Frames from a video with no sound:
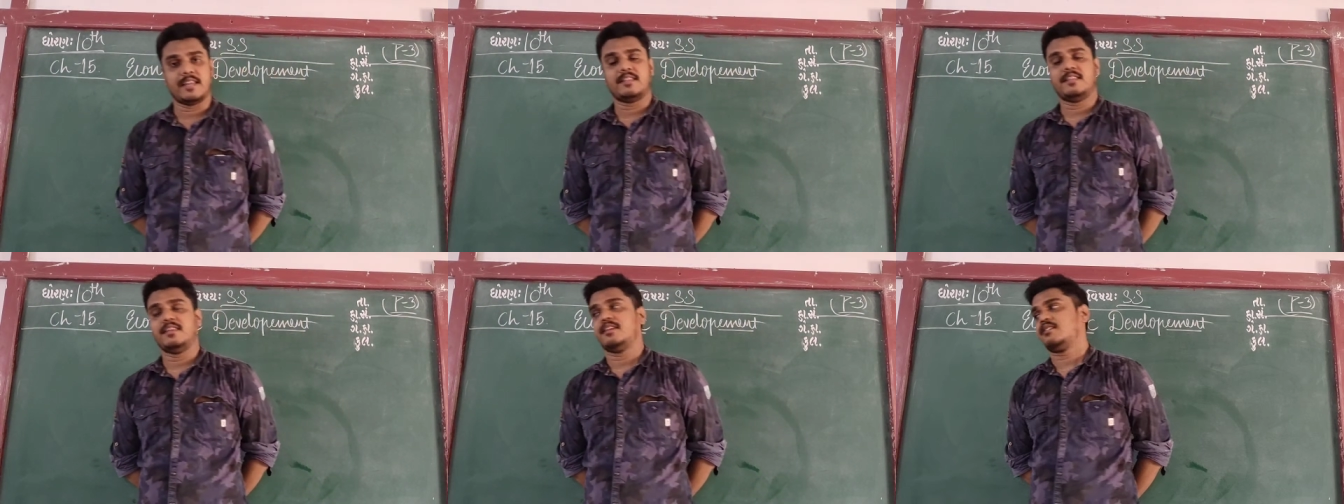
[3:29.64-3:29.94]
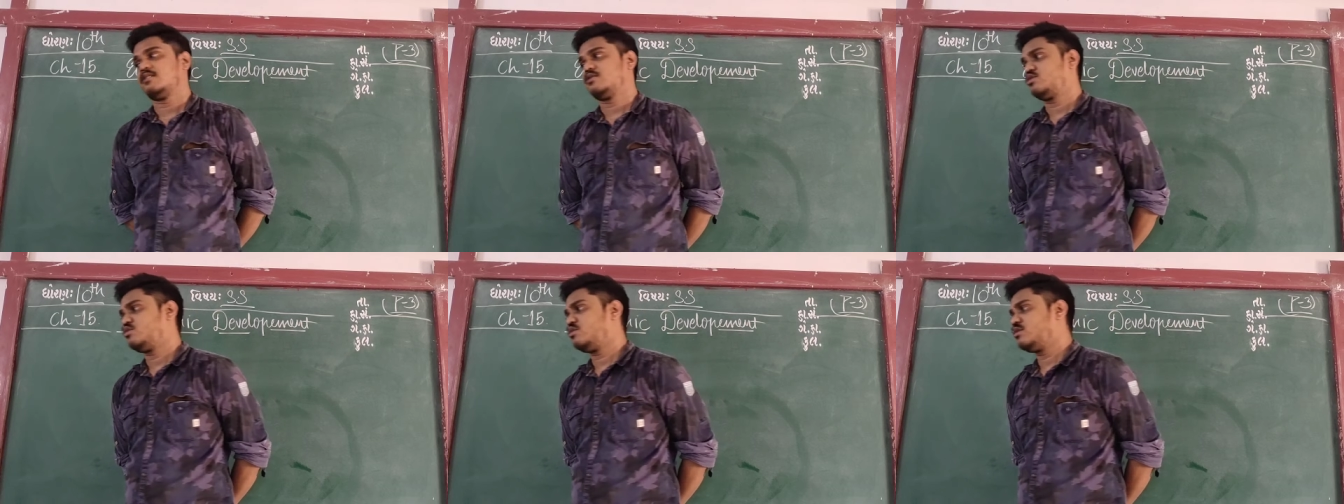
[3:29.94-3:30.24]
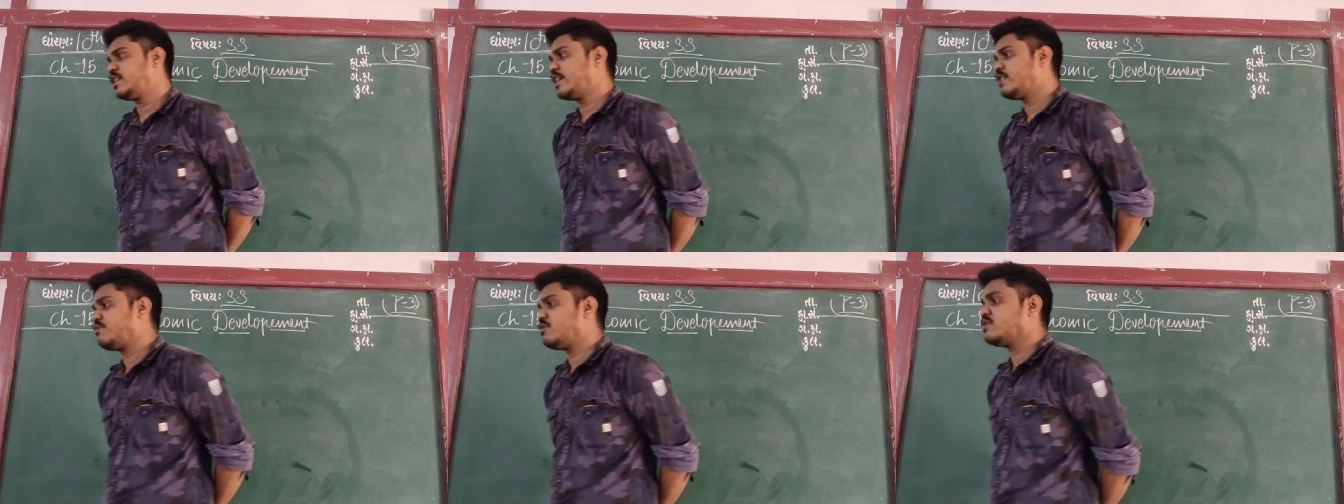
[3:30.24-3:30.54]
anything. So
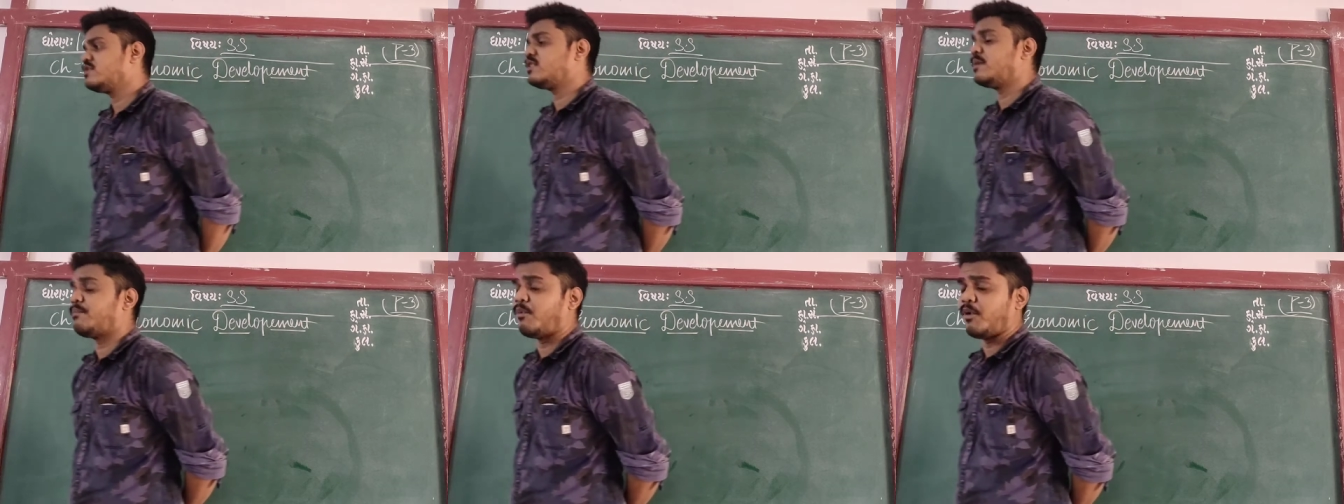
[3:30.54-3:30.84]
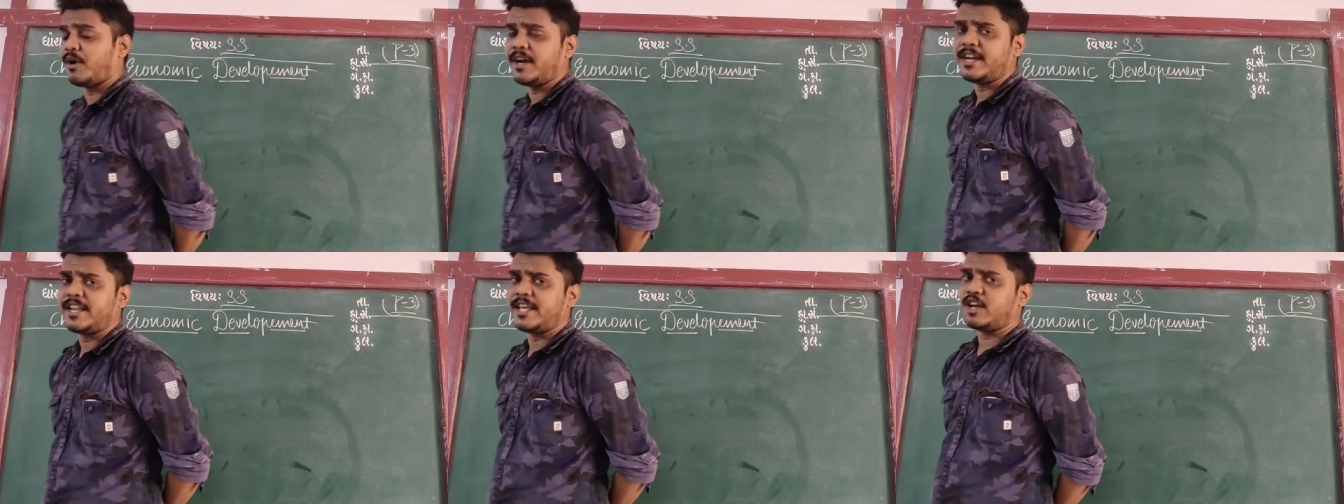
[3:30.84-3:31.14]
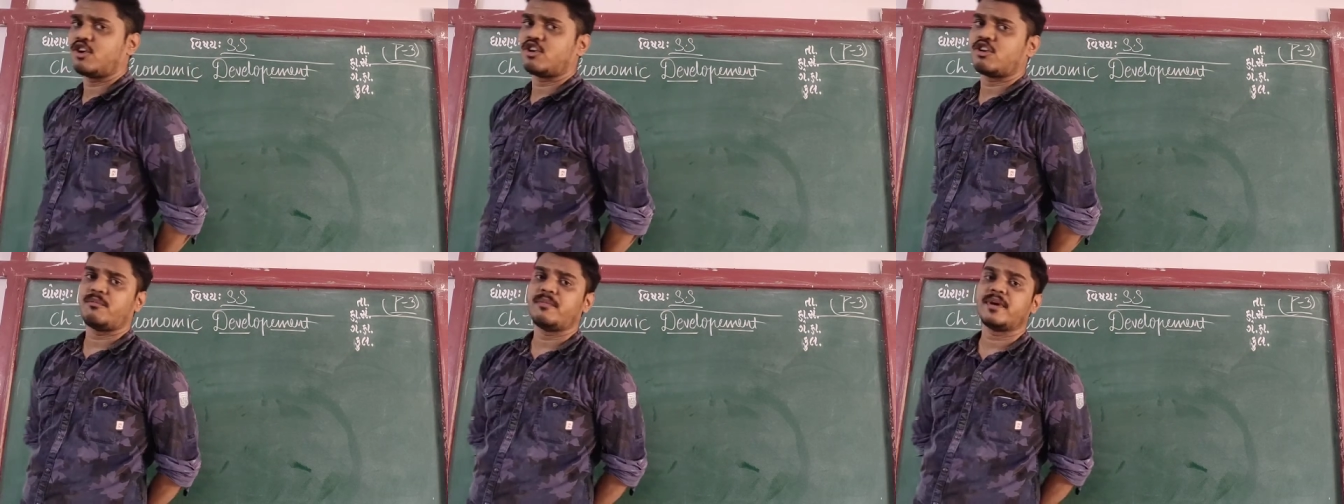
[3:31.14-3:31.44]
that was the point,
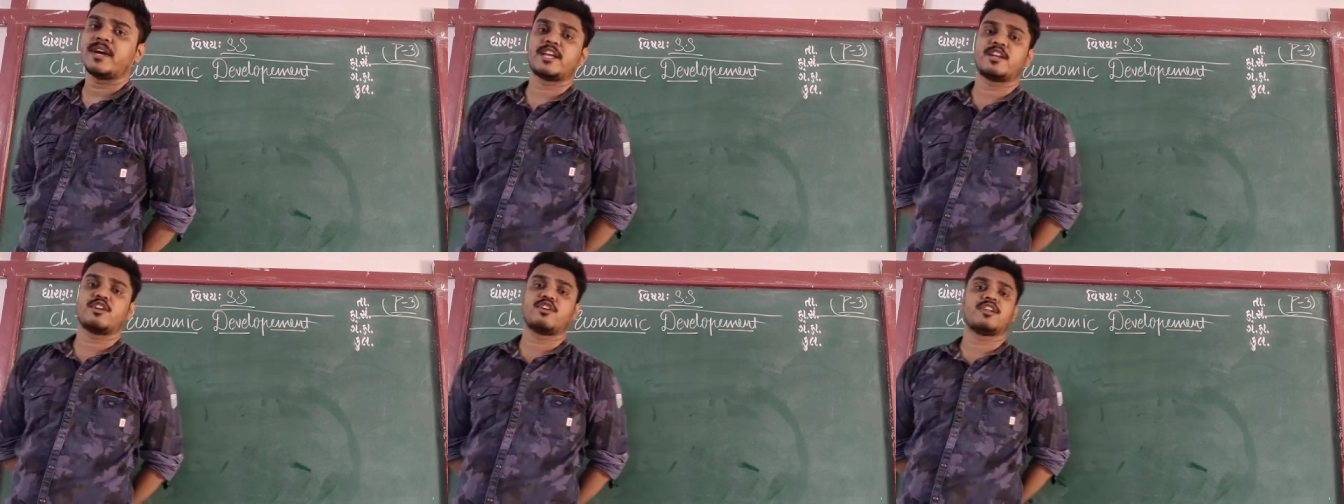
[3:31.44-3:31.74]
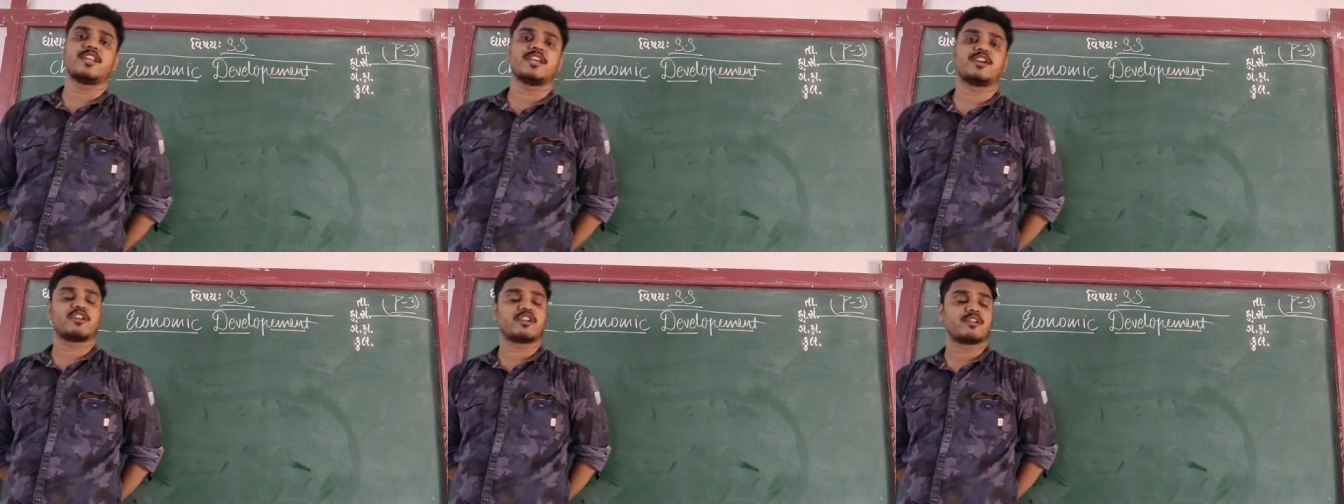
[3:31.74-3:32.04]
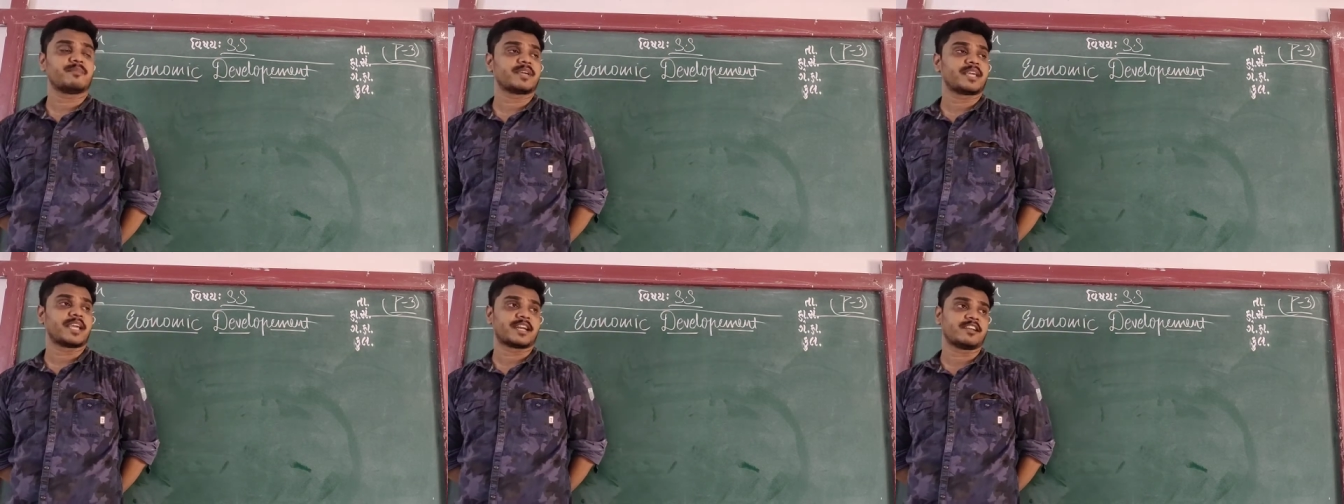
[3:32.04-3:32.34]
economic and
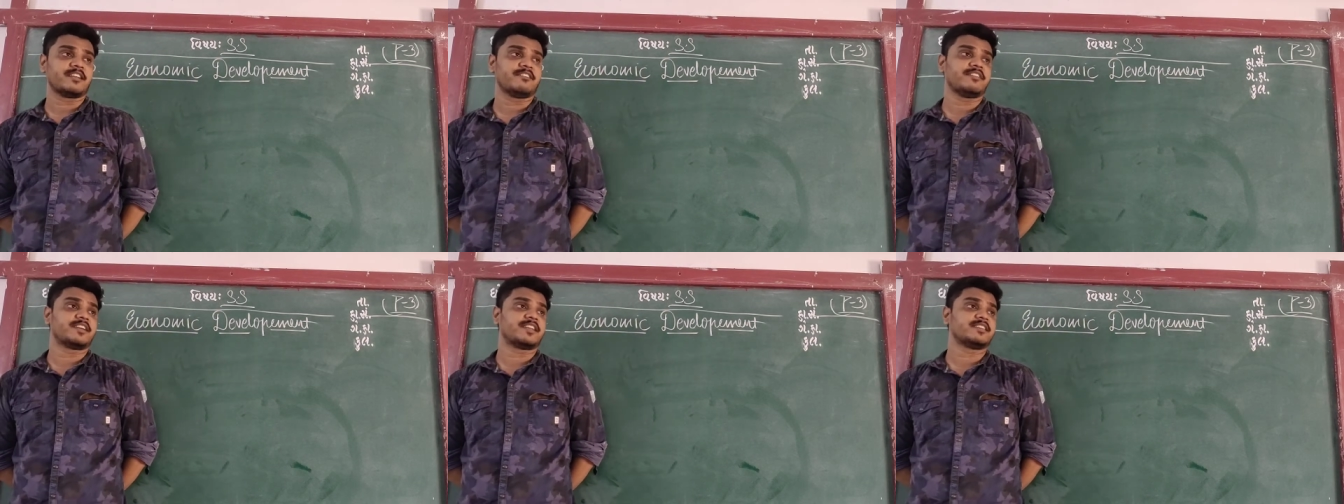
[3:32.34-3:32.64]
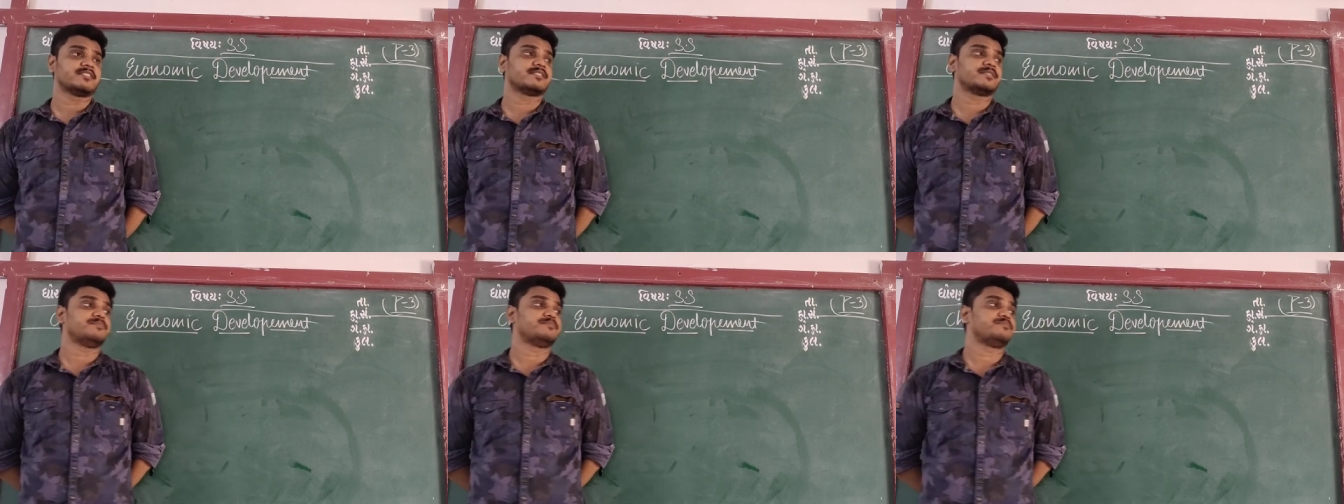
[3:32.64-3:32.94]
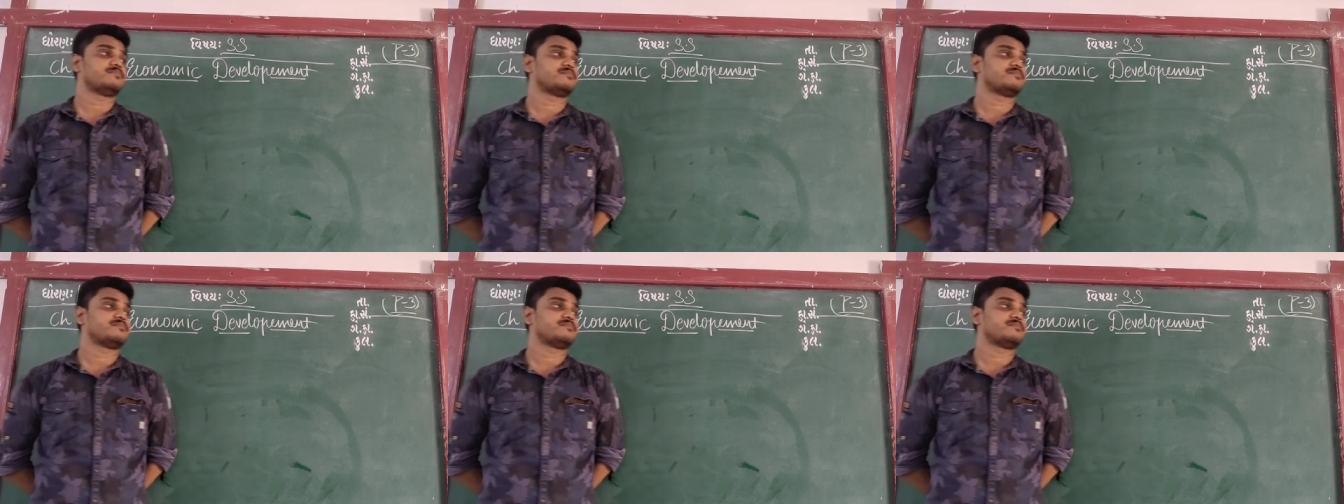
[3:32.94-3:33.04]
non-economic activities.